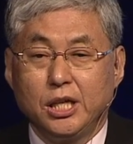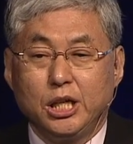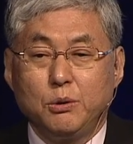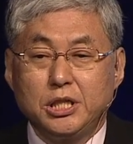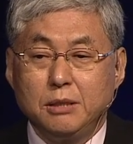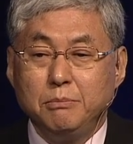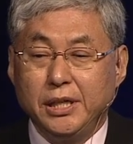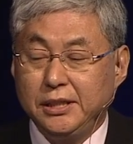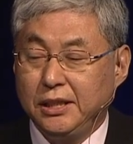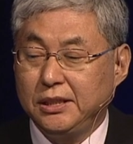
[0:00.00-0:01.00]
It was
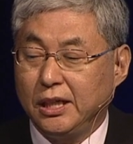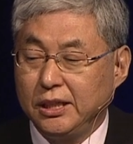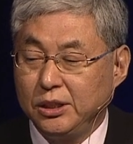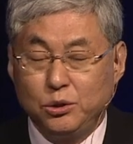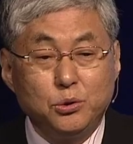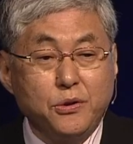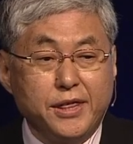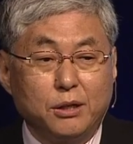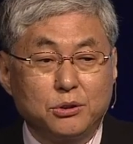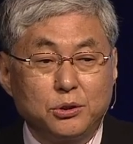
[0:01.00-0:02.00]
invented in
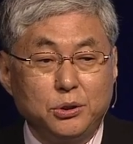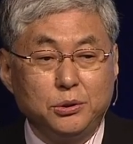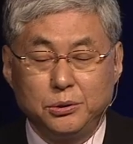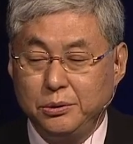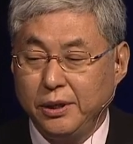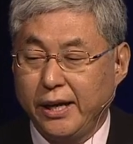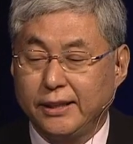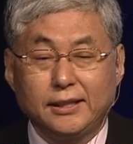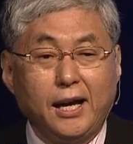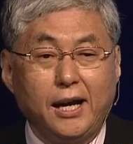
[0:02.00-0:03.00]
2002
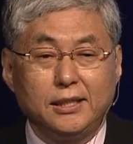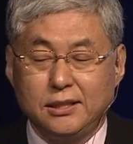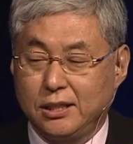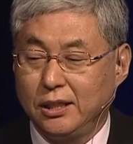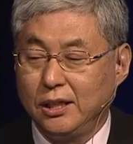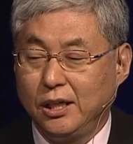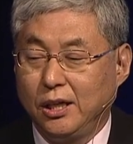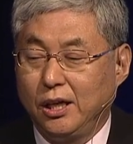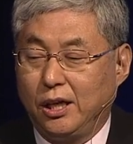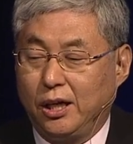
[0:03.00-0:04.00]
at KAIST
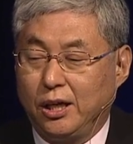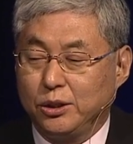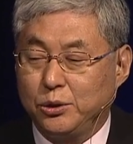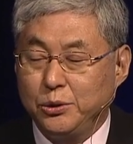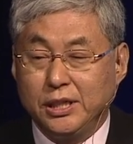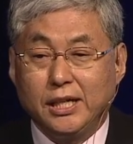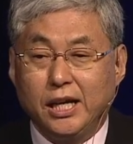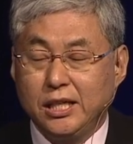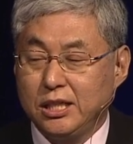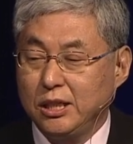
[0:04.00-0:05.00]
to
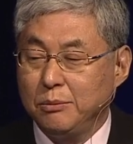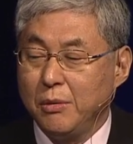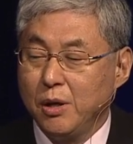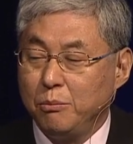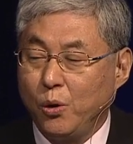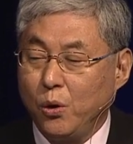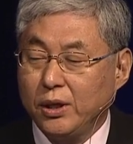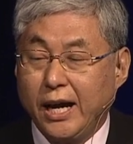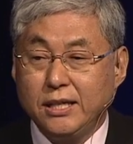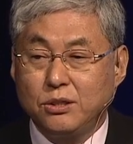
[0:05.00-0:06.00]
encourage more
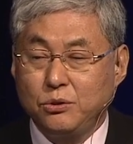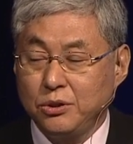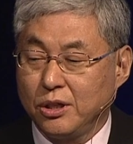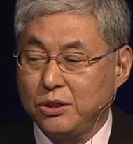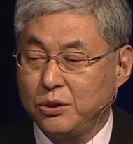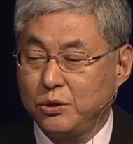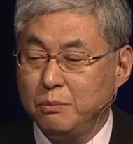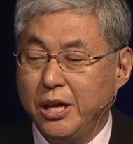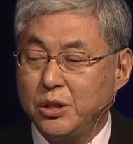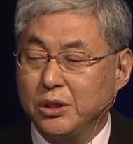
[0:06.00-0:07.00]
KAIST students to
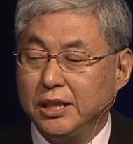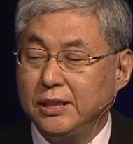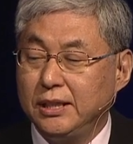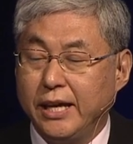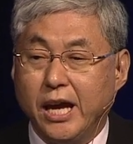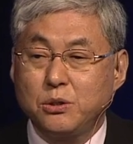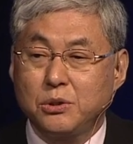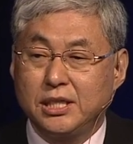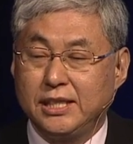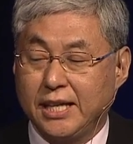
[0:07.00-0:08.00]
major in the
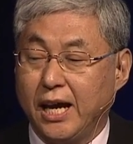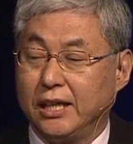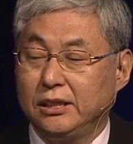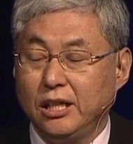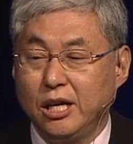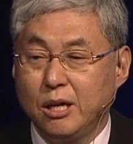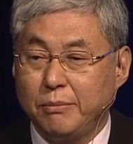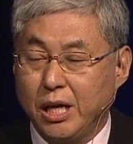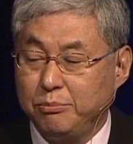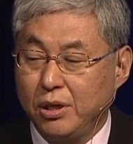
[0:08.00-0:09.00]
SOS design
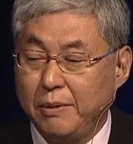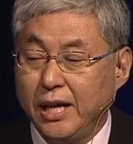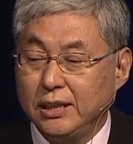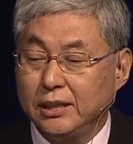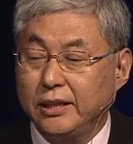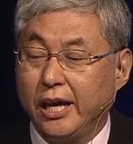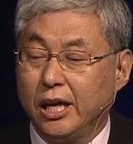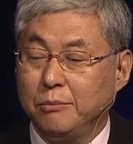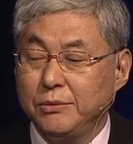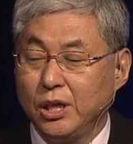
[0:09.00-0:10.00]
by providing
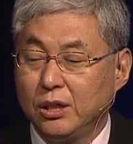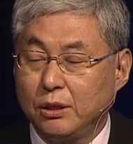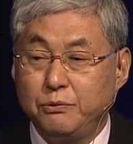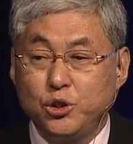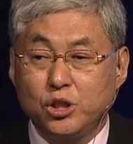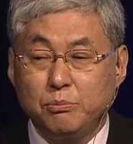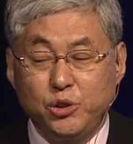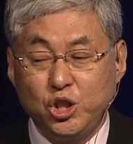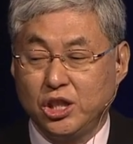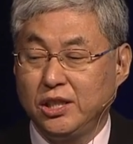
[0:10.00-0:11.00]
them the future
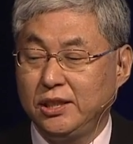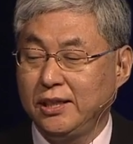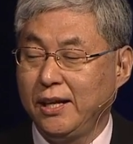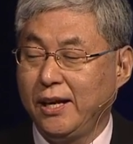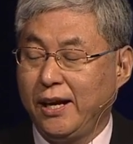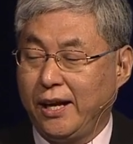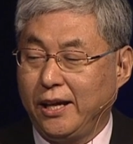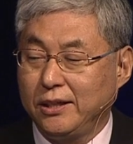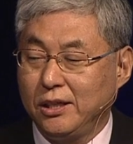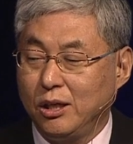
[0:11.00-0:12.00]
vision
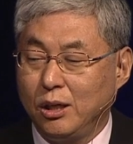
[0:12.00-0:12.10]
and